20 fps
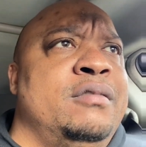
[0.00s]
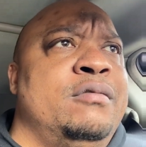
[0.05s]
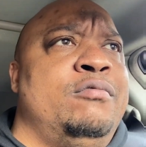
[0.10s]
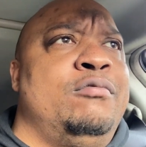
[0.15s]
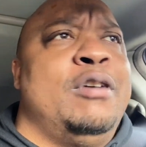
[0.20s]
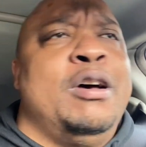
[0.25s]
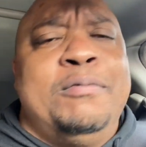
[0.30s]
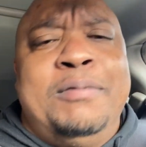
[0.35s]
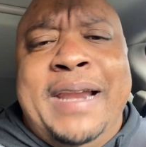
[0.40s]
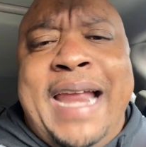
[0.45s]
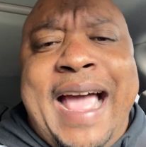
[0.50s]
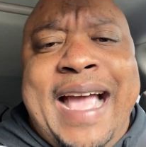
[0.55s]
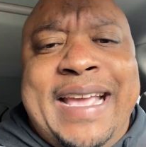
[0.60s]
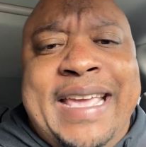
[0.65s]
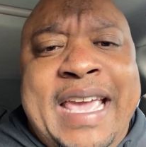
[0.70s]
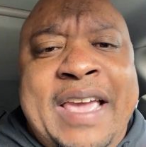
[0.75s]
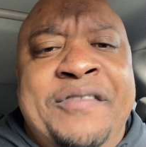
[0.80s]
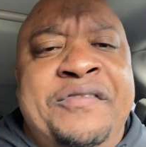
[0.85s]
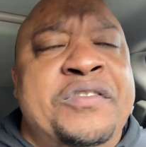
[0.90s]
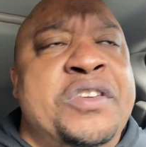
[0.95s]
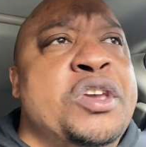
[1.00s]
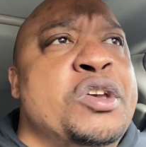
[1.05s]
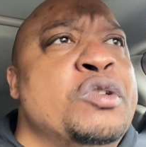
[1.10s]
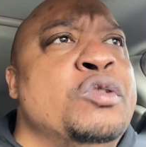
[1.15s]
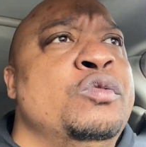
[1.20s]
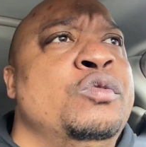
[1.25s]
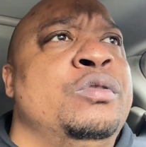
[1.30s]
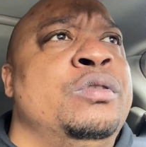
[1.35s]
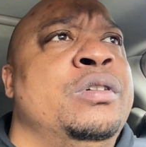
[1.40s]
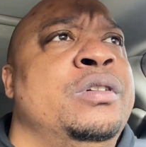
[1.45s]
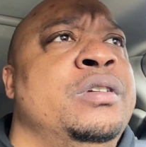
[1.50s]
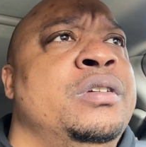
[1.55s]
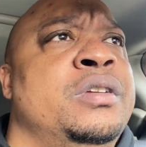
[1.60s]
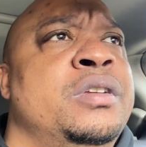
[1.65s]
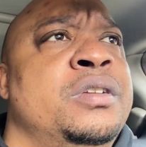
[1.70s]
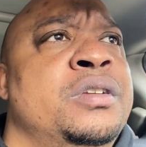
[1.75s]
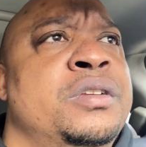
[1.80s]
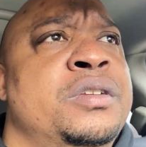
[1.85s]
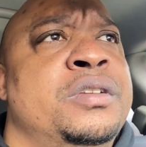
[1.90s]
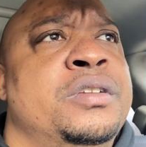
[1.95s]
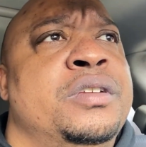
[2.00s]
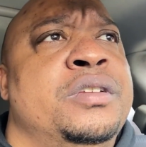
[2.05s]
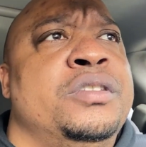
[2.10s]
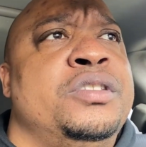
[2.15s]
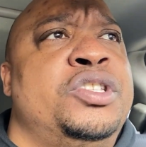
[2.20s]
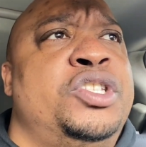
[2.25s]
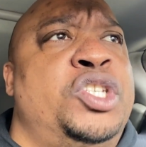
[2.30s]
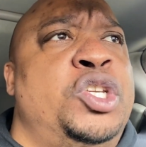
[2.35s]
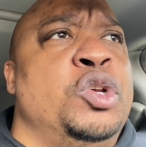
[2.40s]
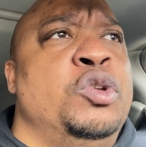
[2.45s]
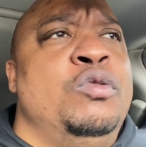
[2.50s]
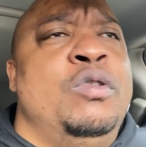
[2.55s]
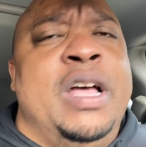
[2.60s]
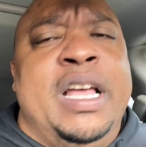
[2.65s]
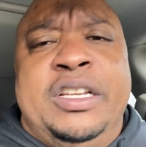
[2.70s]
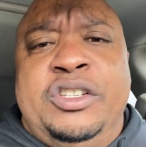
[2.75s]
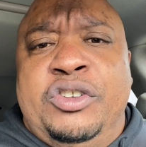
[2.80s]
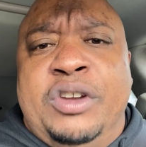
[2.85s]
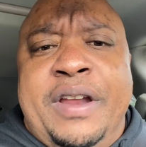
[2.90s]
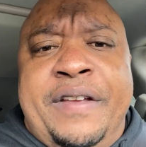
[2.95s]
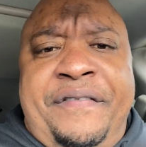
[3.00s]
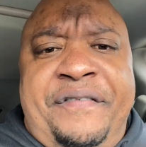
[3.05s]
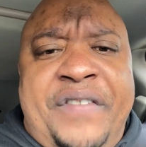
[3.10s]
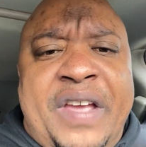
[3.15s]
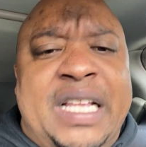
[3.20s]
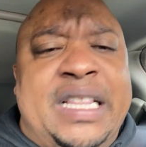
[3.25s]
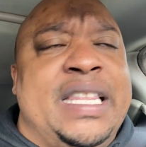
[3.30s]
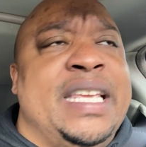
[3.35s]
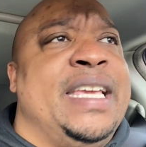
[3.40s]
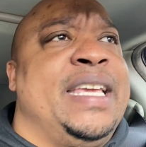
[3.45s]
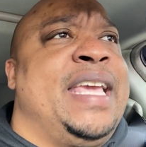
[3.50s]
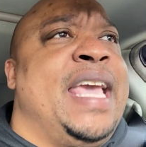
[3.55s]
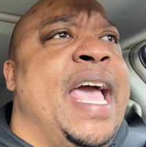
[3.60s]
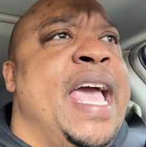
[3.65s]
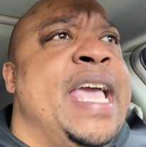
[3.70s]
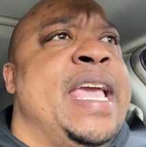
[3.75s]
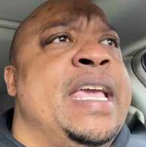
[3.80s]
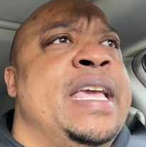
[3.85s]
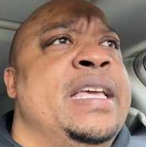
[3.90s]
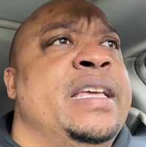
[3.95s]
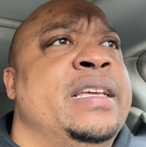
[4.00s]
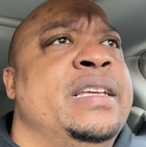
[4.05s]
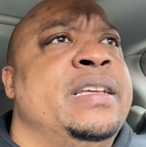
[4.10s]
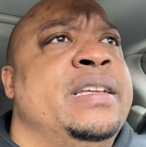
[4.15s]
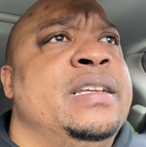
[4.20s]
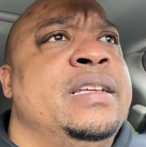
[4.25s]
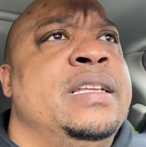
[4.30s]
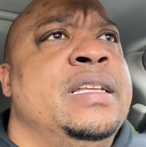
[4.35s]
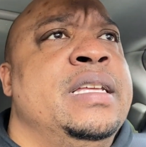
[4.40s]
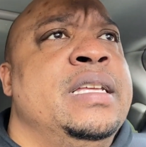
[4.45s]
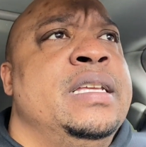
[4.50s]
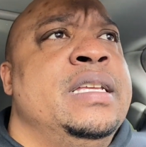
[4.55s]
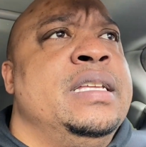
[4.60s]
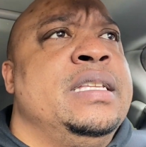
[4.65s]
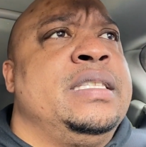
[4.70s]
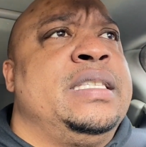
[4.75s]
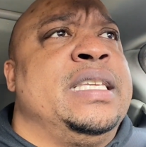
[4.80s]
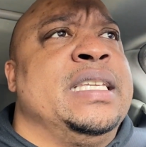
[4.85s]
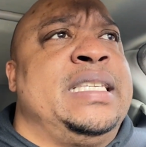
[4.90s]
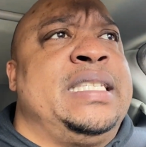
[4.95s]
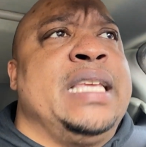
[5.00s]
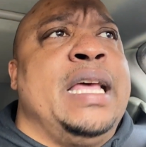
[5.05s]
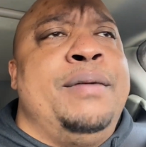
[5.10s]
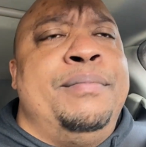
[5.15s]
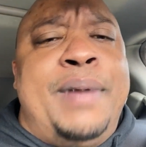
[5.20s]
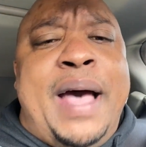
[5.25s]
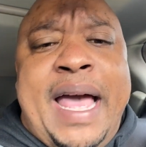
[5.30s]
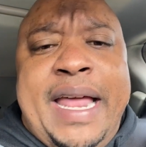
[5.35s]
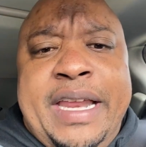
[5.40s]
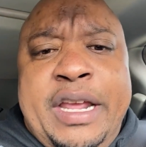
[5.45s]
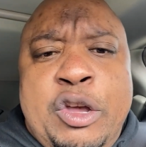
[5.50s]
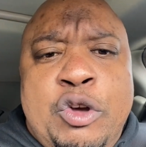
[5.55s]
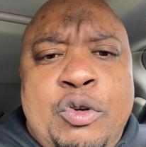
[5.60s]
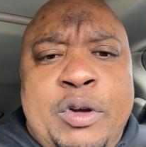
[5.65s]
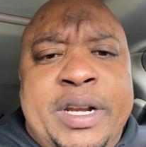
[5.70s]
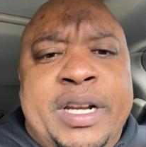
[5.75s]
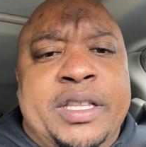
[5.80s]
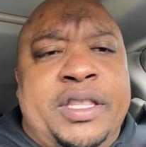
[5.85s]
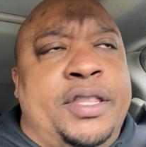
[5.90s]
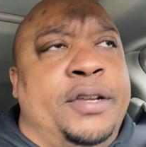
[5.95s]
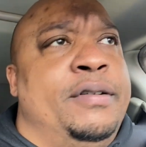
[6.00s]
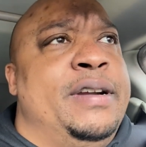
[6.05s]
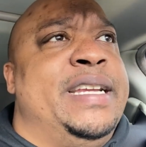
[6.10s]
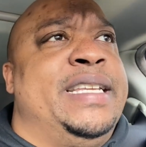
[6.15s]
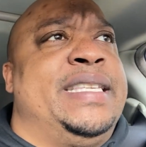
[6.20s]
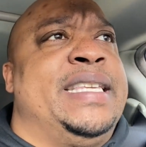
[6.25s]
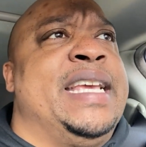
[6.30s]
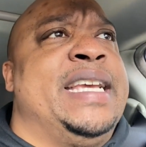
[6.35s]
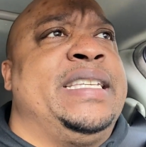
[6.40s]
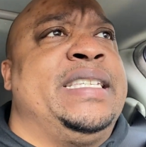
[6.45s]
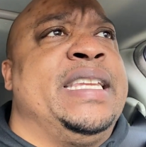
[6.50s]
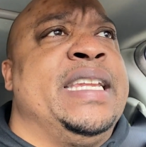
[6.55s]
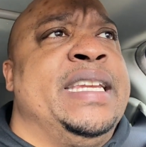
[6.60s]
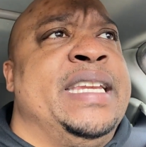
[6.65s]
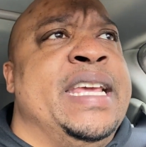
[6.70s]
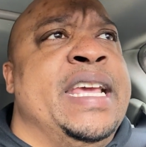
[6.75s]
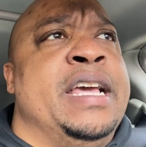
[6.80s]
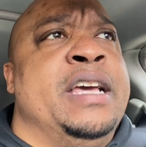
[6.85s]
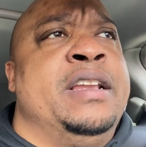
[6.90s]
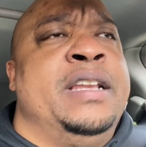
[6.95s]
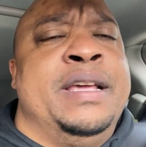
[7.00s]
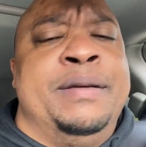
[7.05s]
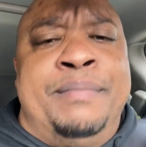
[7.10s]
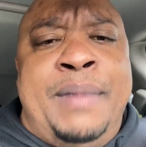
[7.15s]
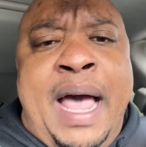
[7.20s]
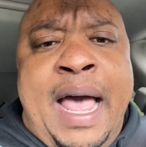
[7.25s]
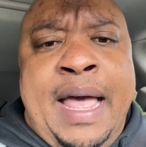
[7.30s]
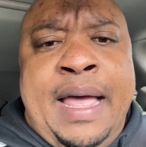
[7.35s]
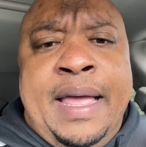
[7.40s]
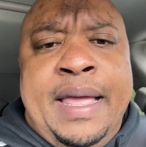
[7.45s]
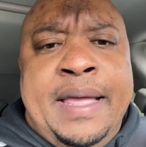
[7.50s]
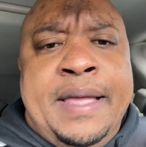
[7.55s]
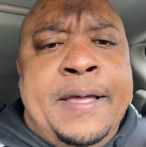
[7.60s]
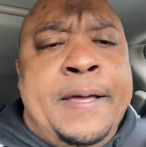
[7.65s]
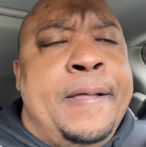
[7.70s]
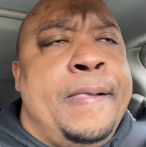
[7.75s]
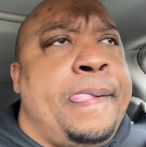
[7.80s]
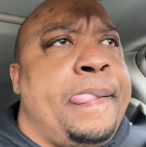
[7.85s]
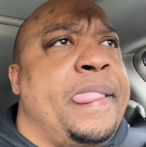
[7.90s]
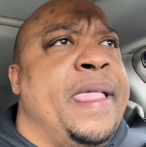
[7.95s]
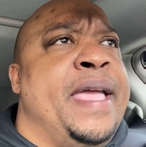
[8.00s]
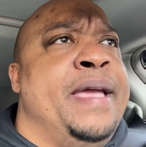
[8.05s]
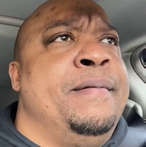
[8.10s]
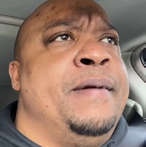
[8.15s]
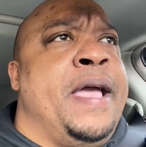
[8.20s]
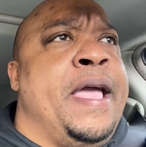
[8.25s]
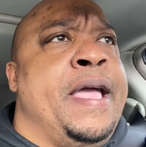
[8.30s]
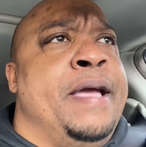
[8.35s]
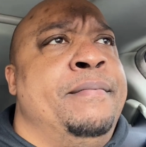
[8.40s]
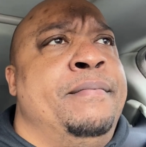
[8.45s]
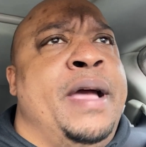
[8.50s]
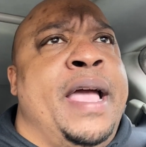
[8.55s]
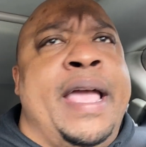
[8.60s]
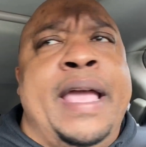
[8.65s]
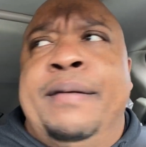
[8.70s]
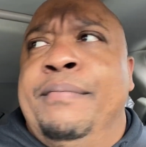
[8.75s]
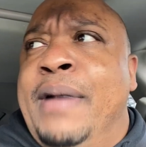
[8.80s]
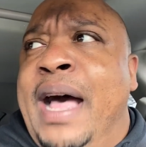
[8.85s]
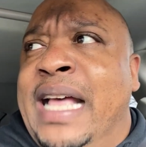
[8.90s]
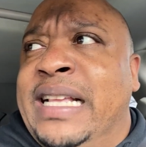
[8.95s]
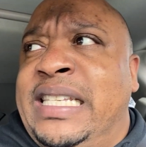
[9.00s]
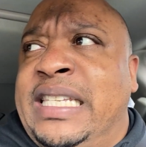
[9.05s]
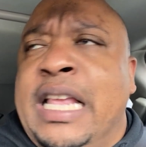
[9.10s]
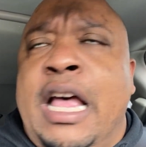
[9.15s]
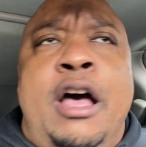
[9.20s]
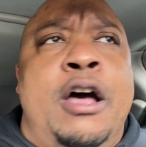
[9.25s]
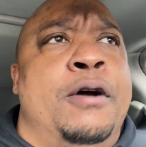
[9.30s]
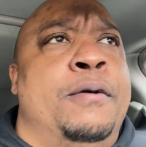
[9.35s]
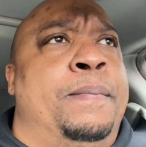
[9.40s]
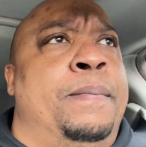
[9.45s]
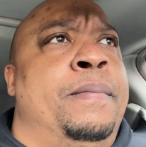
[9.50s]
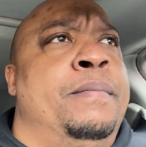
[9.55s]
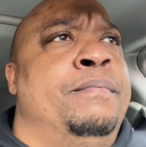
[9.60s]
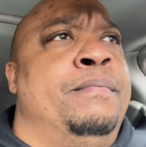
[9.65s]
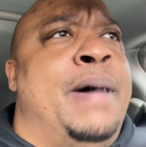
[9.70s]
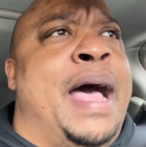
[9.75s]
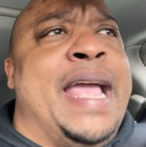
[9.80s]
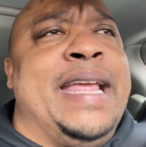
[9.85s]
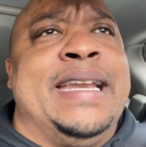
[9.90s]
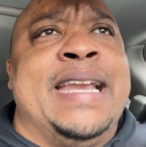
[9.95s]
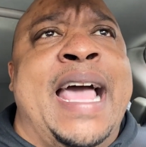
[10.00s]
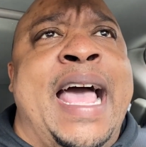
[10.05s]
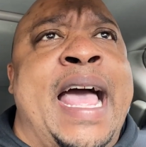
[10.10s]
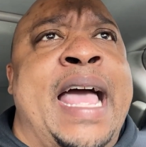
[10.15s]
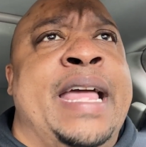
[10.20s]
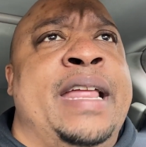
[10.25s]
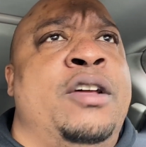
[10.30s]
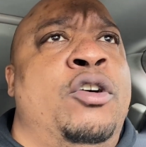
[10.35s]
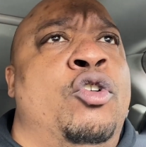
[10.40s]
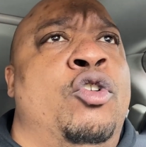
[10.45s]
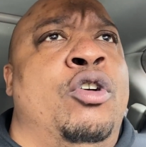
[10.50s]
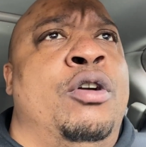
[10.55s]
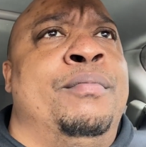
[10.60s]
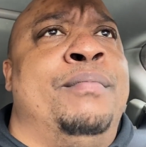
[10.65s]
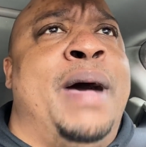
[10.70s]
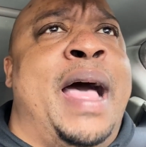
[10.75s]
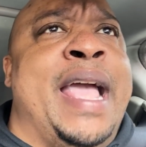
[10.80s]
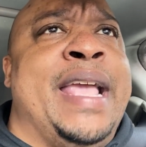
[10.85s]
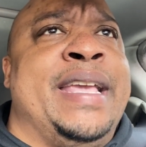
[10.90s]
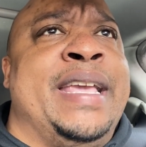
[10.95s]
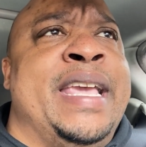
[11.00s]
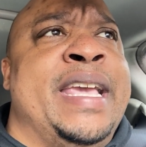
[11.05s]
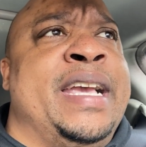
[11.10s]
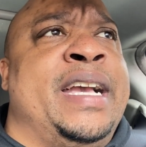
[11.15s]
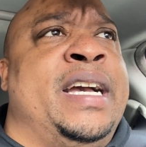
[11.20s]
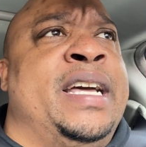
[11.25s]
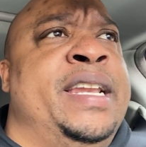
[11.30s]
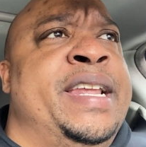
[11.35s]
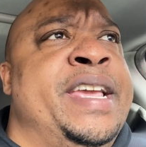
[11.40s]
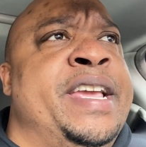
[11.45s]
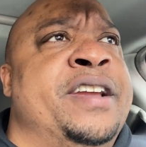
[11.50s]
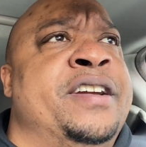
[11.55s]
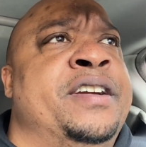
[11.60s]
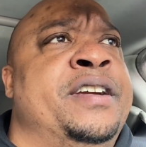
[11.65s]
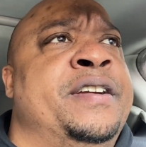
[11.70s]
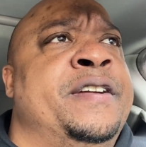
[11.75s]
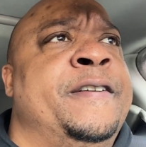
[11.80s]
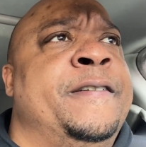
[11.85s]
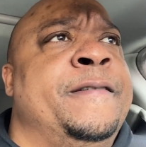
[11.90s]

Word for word: What would I give you 250K to somebody who in a 360 deal and my, and, and, and my song might not or might get cleared?